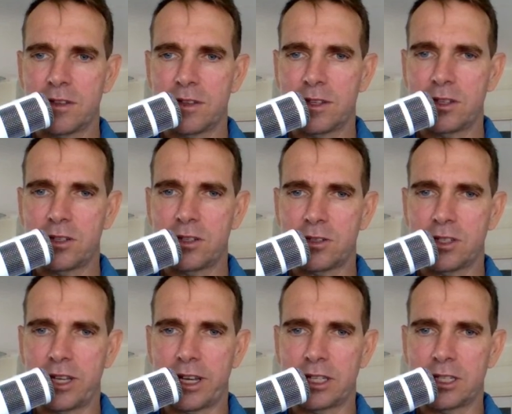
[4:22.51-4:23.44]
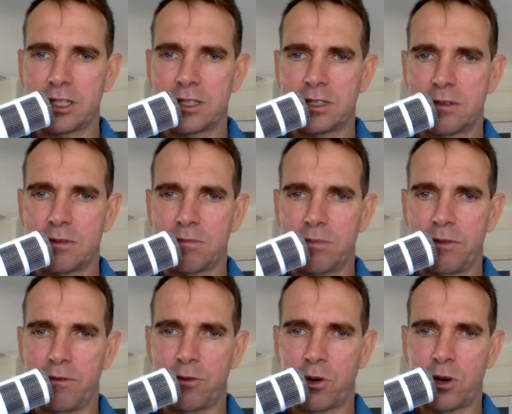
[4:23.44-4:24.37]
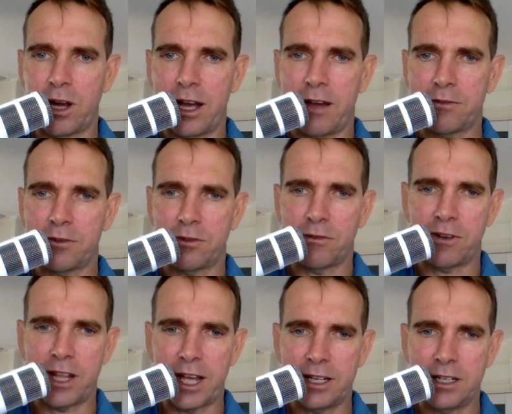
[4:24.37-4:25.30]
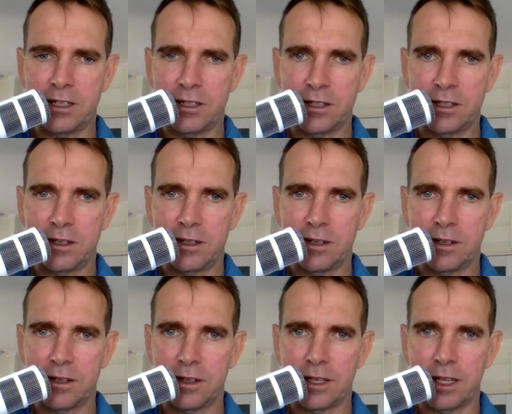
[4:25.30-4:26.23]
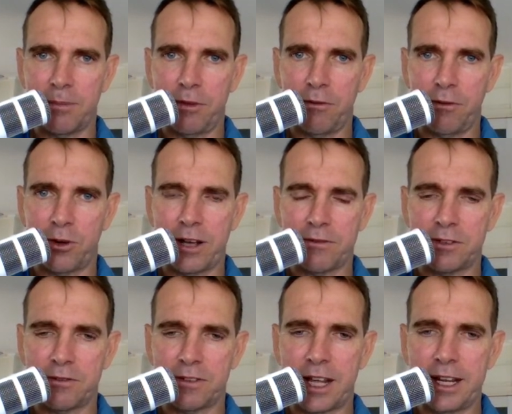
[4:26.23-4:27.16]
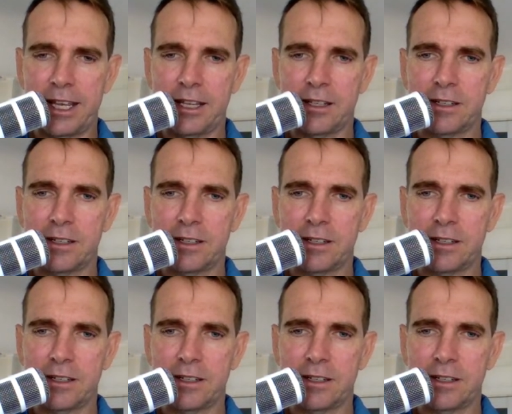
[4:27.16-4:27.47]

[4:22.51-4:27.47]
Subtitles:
This looks like it's before or after a flood. Yeah, before and after flooding.